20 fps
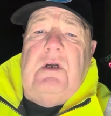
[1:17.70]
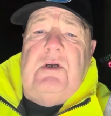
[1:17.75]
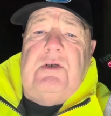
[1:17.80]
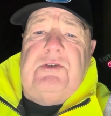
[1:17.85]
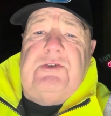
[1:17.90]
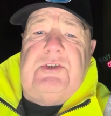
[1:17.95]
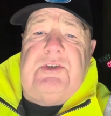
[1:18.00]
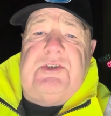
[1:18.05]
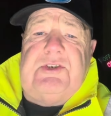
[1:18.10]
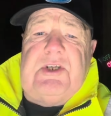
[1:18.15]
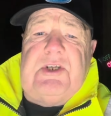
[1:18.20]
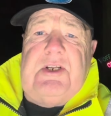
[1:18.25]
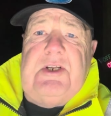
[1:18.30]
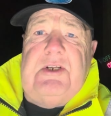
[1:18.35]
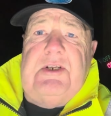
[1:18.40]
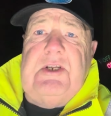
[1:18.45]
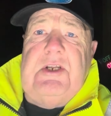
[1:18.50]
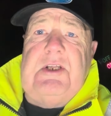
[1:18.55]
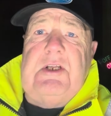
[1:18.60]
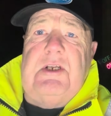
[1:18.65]
she said,
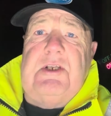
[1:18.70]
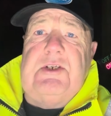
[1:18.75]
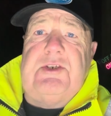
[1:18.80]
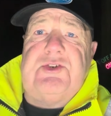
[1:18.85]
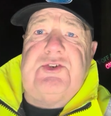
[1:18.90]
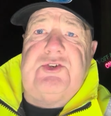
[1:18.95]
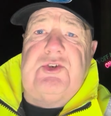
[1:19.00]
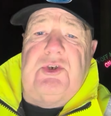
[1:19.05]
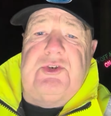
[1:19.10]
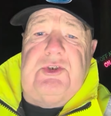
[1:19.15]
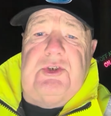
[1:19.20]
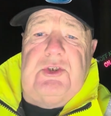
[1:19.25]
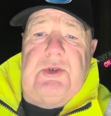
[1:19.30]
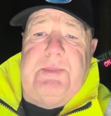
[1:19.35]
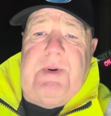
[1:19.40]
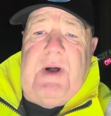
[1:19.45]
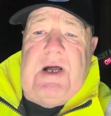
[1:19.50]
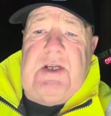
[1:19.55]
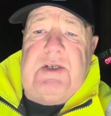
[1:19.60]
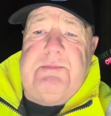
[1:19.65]
Liz Truss is
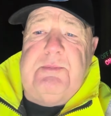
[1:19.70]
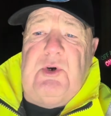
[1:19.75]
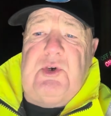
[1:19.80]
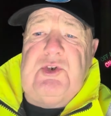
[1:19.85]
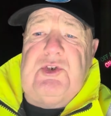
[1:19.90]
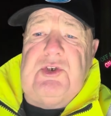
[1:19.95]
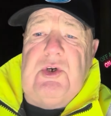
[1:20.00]
about as much